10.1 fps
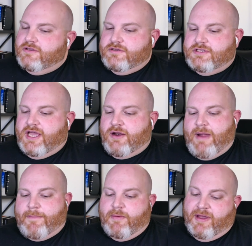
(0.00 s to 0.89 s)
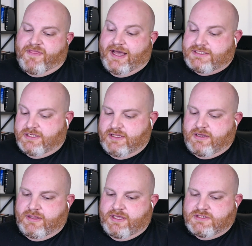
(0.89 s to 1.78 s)
to kind of wrap up my thoughts
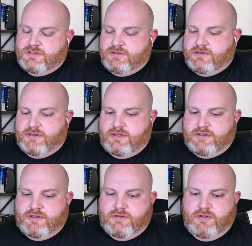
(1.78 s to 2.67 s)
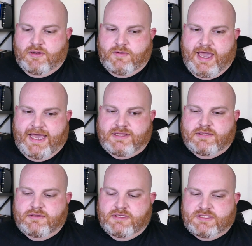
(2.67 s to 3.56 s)
on this, you know, at
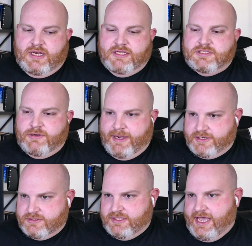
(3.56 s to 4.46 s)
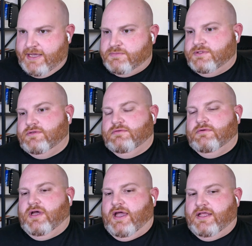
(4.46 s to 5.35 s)
the Sundance Directors Labs,
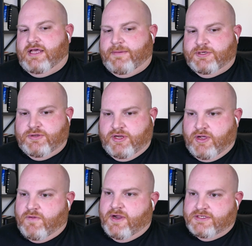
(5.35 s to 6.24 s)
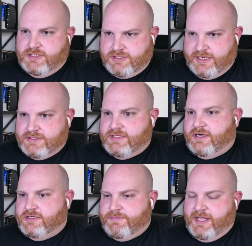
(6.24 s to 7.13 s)
I had the opportunity to go there as a
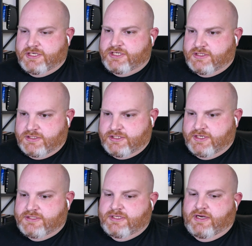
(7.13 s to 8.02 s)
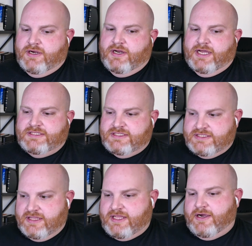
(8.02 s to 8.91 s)
translator, Spanish-English translator, and I got to
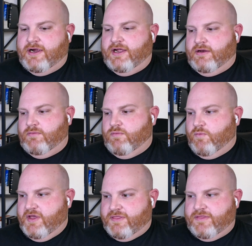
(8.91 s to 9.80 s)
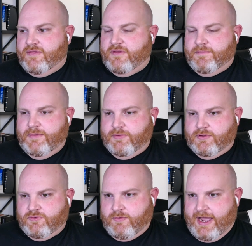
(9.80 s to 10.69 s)
sit there and with the
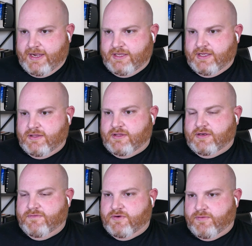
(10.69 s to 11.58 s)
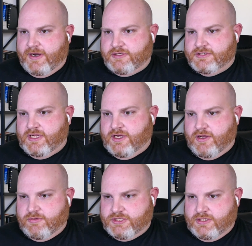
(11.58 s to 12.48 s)
people directing, the different directors kind of
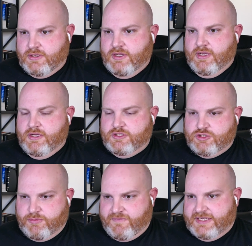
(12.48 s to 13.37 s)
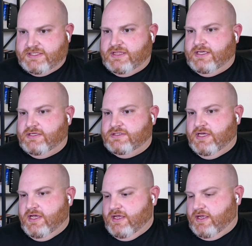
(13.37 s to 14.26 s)
coaching, supervising things.
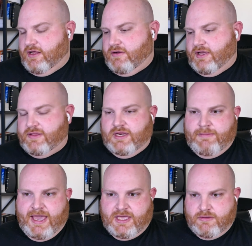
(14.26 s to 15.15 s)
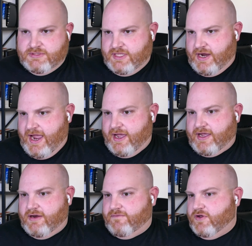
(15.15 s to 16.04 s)
You know, Anthony Mackie was there at
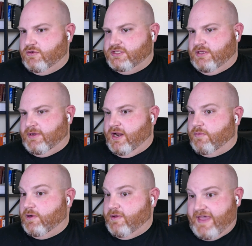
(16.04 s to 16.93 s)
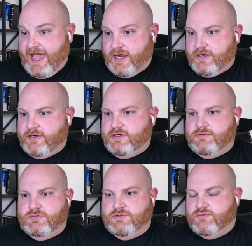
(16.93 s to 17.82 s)
kind of coaching them on how to work with actors,
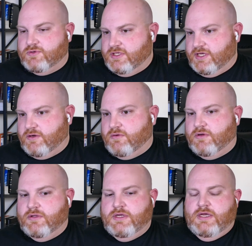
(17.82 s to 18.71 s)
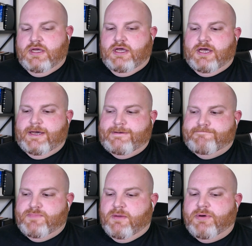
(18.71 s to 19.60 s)
which was really cool. A
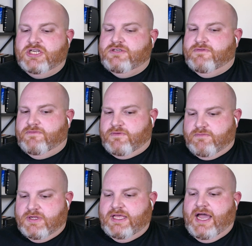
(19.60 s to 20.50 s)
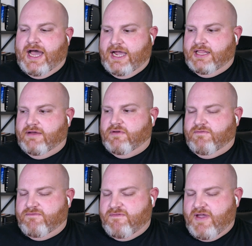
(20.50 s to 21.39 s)
bunch of really high-level,
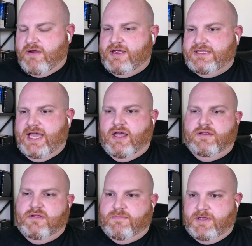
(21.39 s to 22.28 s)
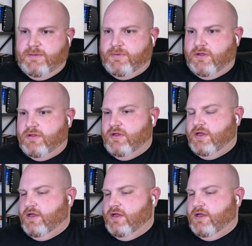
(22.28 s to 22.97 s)
very talented people,